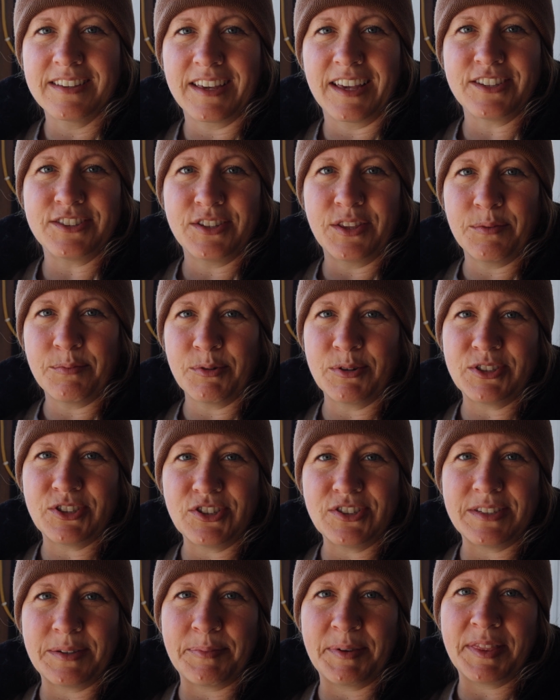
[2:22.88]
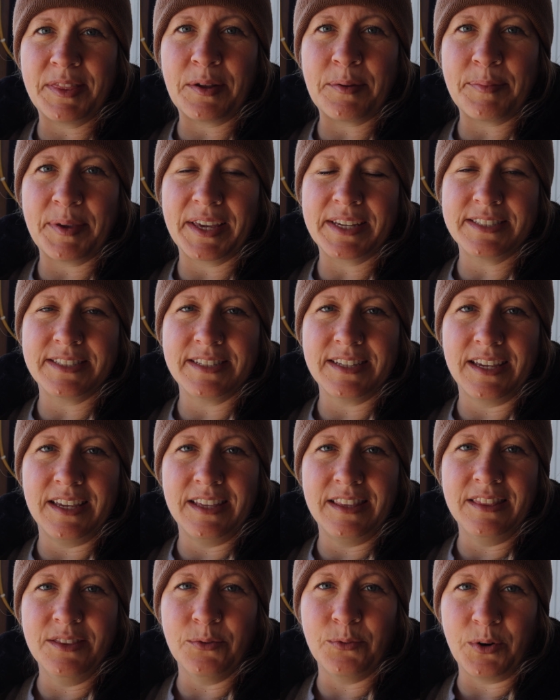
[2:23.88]
So the boys are dipping their beaks
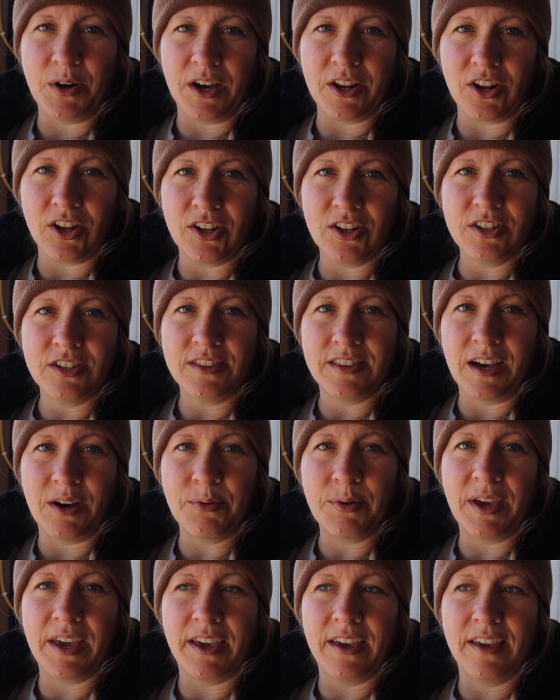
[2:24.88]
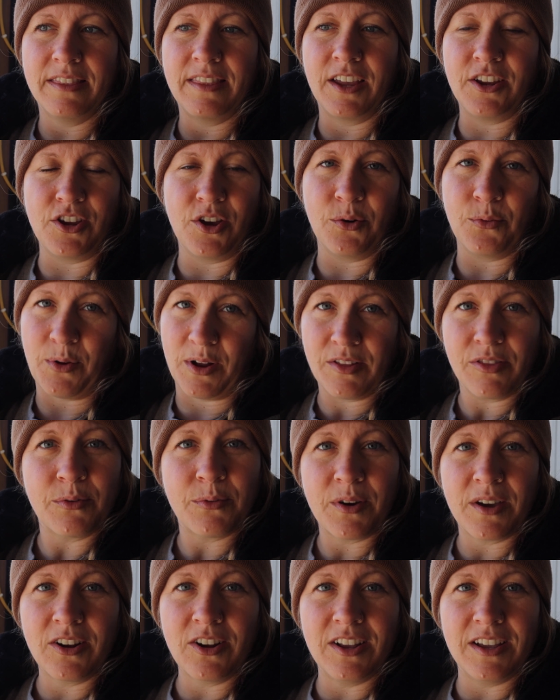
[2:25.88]
in the water. That way they know where the
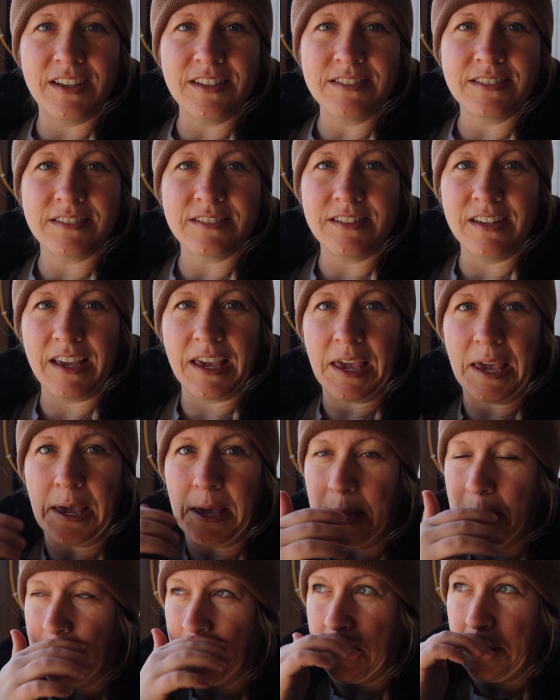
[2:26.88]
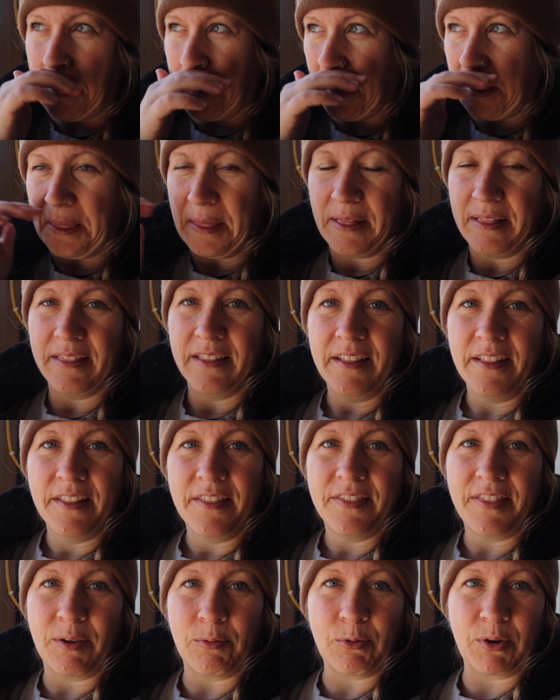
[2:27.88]
water is and
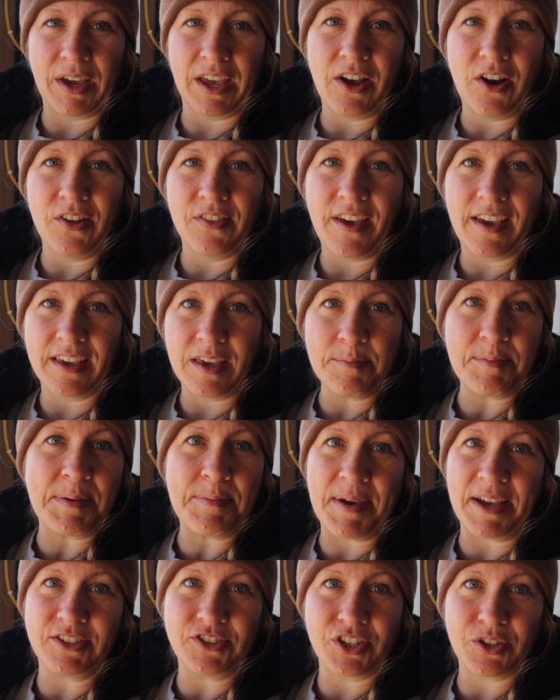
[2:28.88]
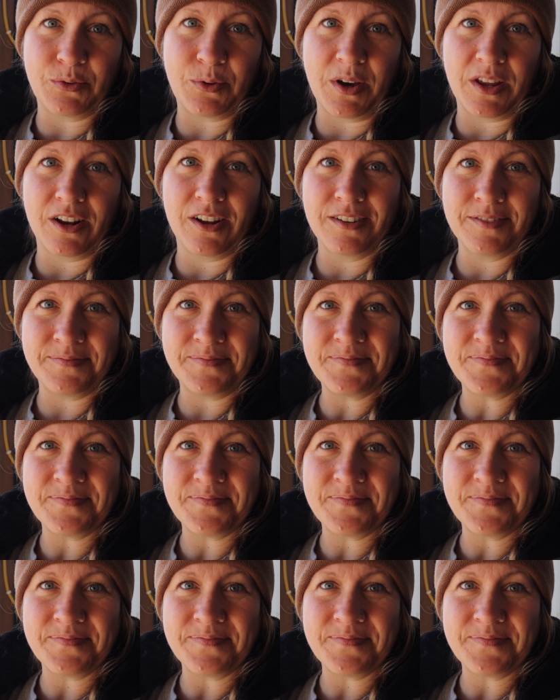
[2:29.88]
they will get all that yummy magic water.